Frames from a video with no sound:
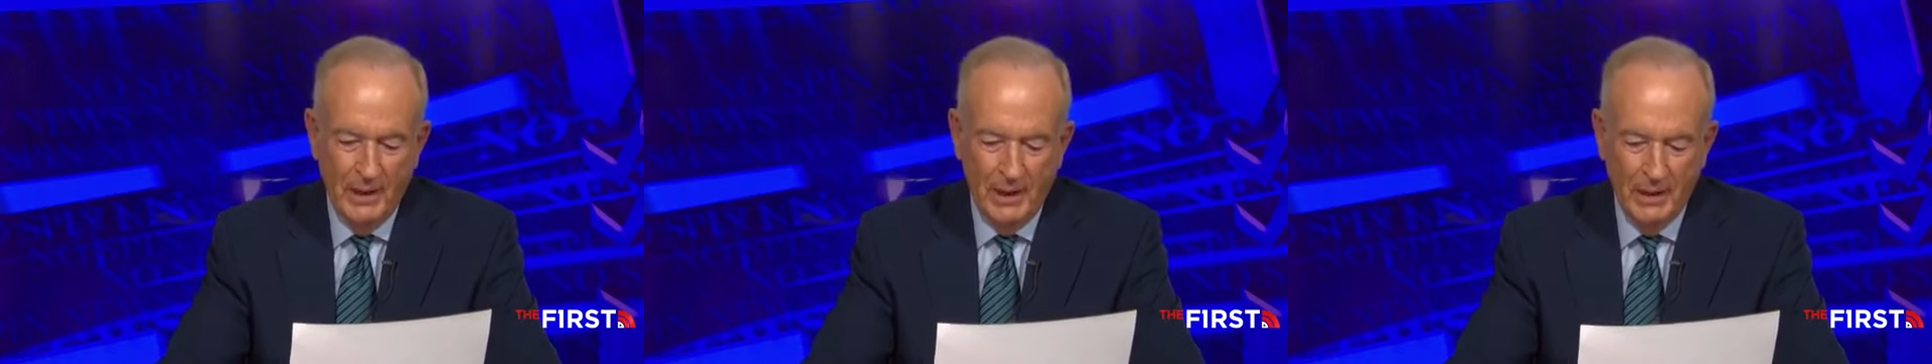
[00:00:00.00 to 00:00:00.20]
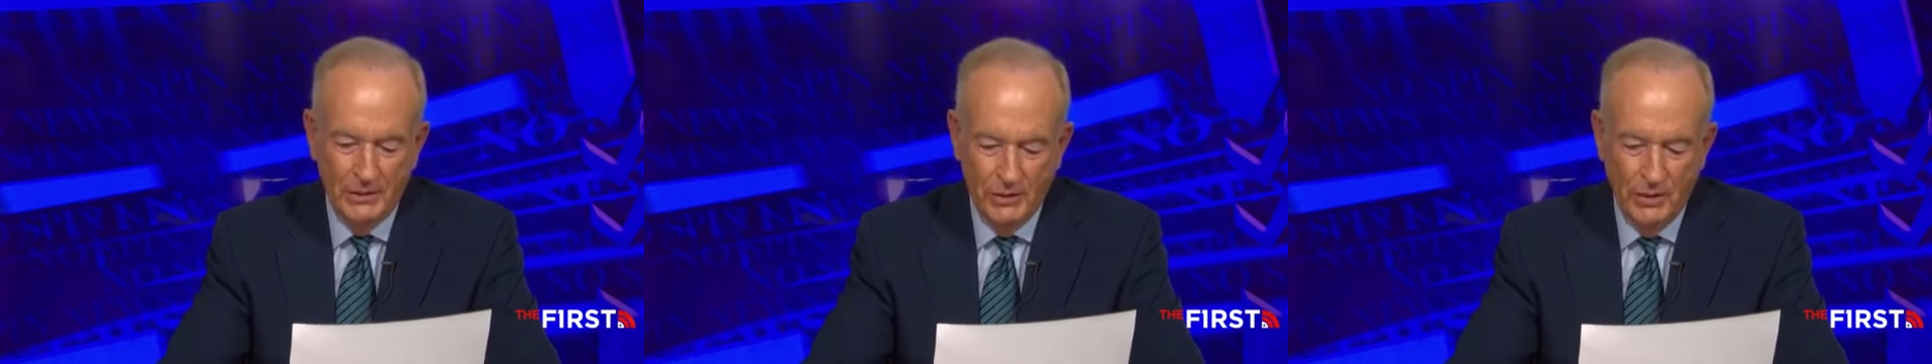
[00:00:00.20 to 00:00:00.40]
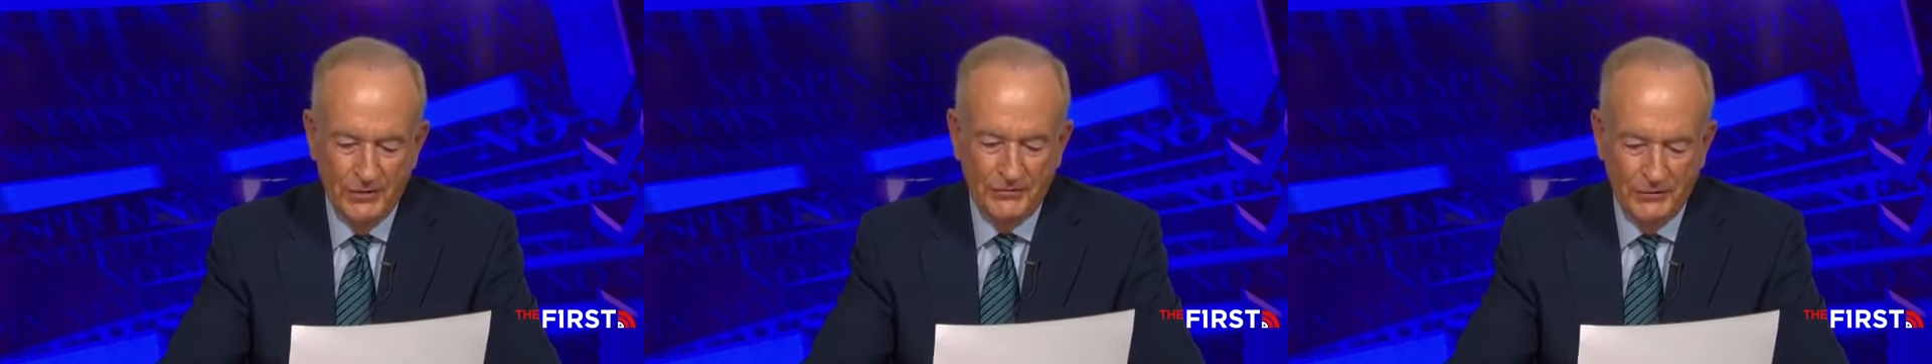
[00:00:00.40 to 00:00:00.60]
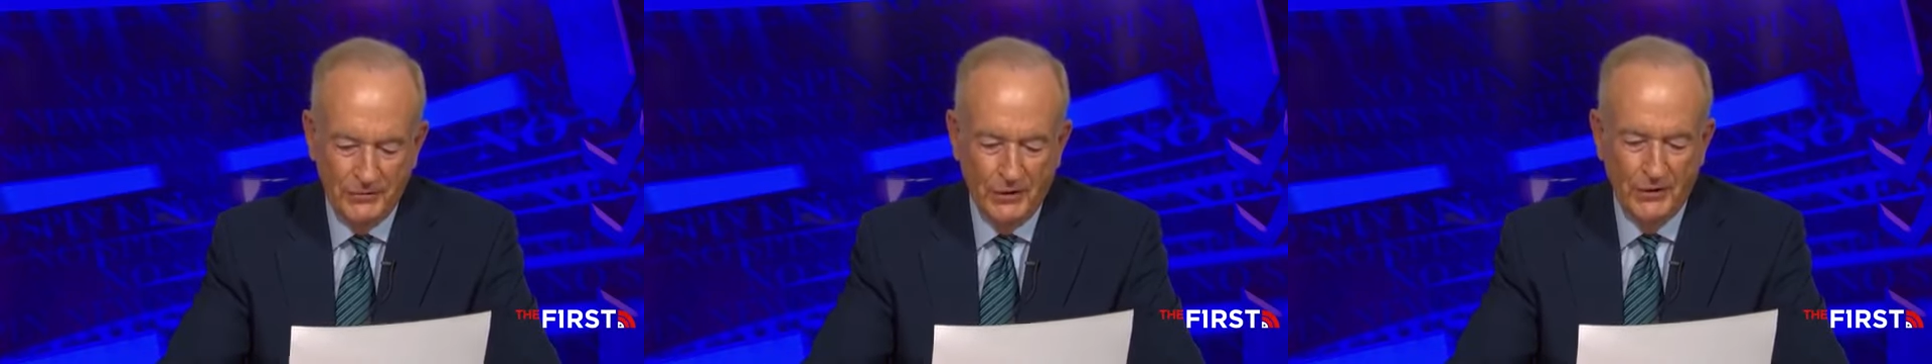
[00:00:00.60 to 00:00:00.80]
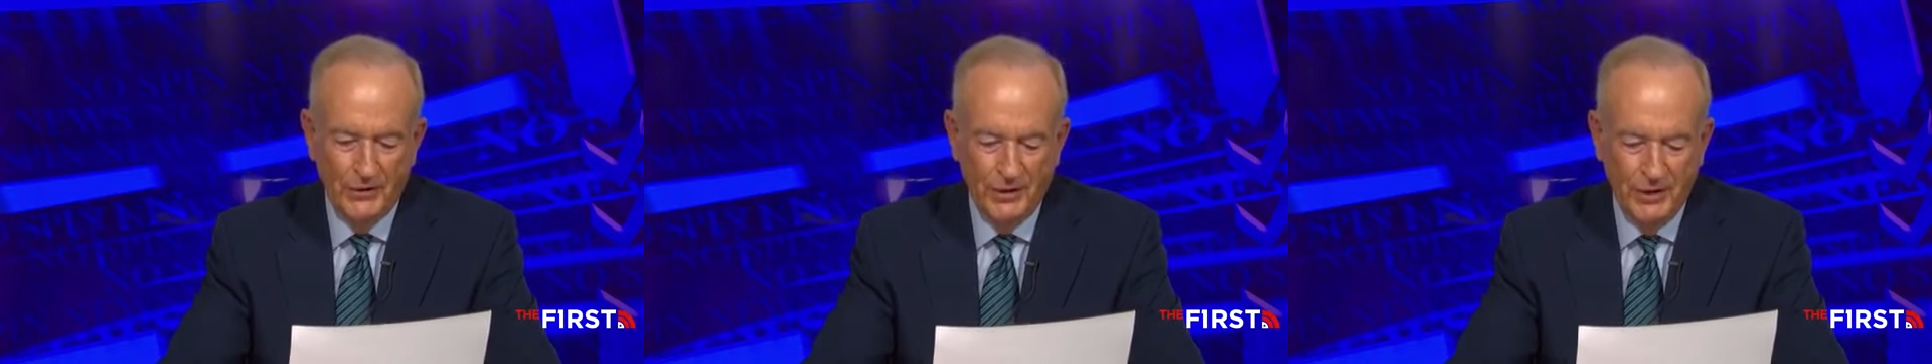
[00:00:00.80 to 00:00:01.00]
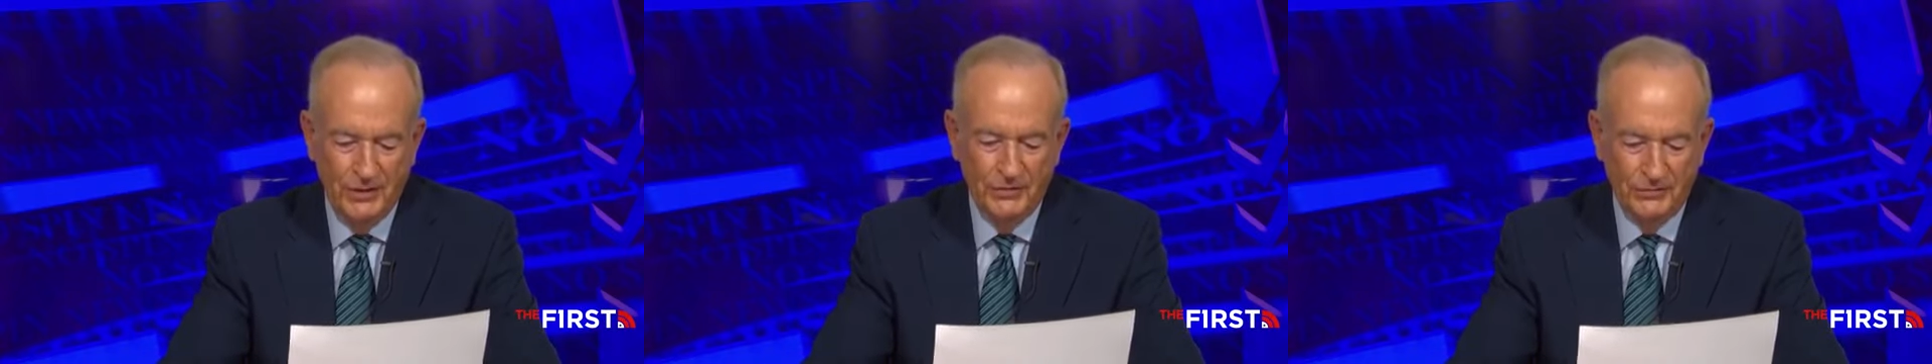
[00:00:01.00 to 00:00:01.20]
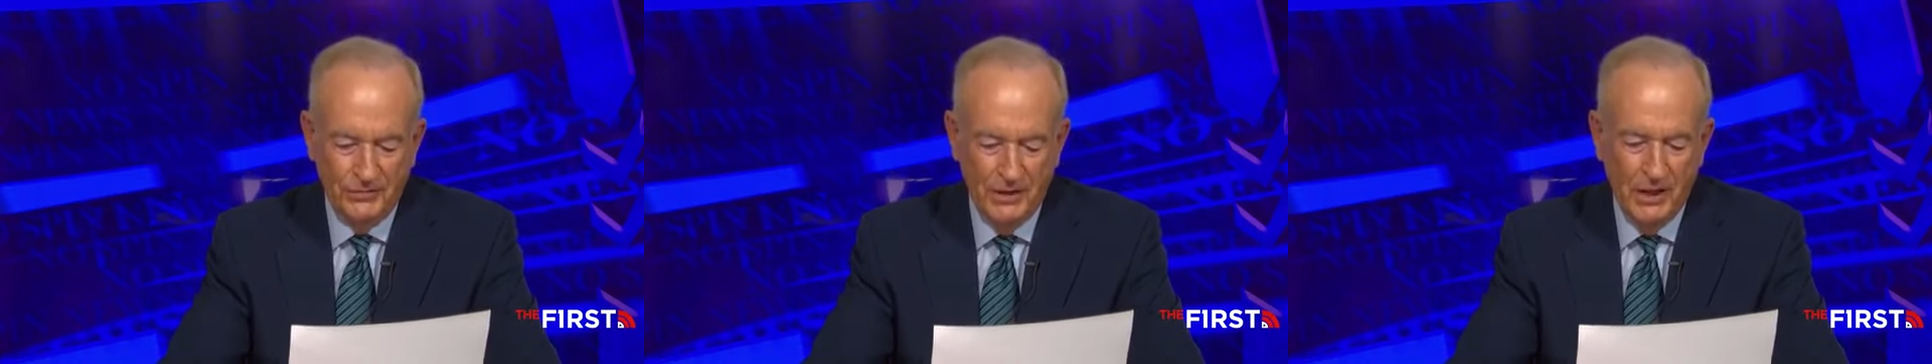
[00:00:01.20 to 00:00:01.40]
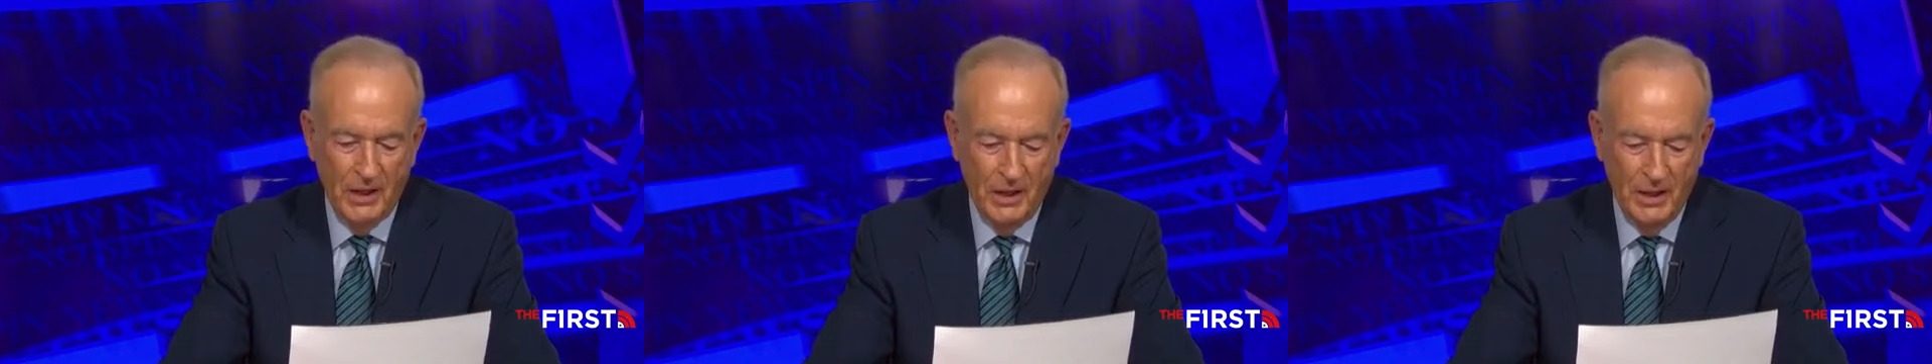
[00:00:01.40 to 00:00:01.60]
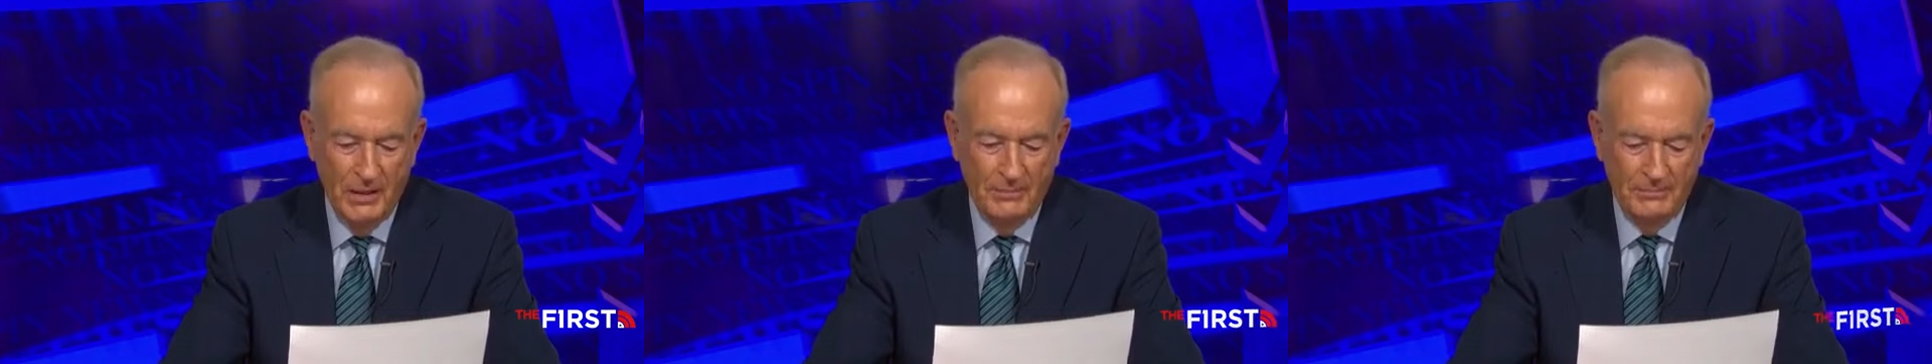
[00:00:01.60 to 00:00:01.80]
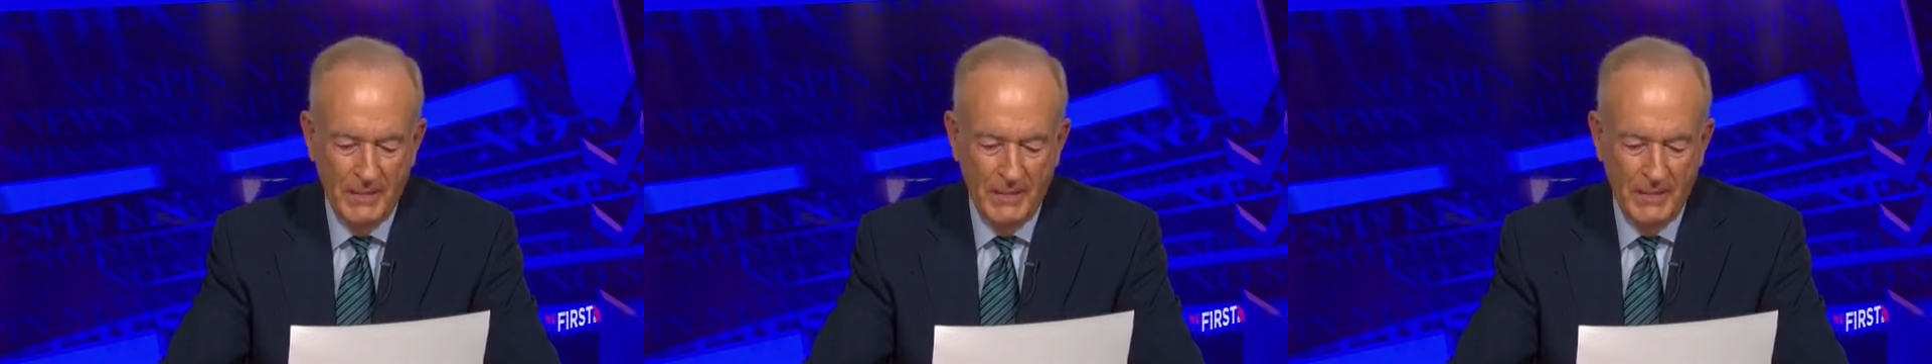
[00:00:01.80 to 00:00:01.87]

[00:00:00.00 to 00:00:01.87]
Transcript: Uh, U.S. attorneys uh,